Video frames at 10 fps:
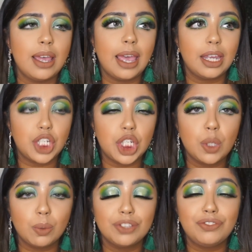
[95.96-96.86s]
and she
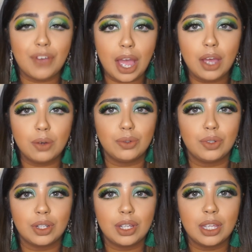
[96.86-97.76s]
was found
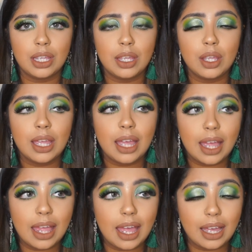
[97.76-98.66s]

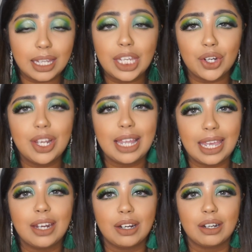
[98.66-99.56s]
a year
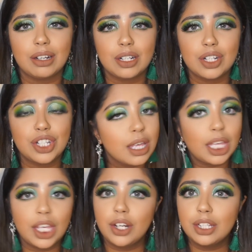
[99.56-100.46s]
later.
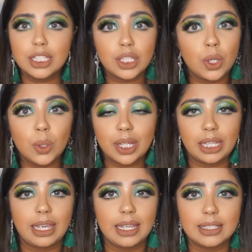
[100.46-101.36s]
Hear this whole
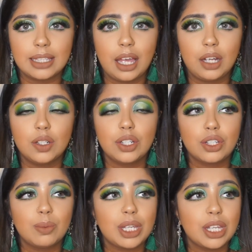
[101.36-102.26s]
case out,
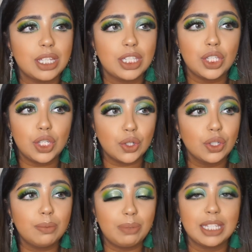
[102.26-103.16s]
because
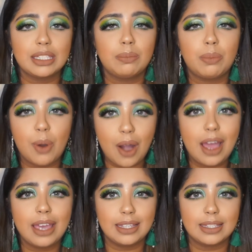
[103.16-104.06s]
you'll be
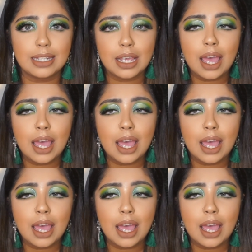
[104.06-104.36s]
surprised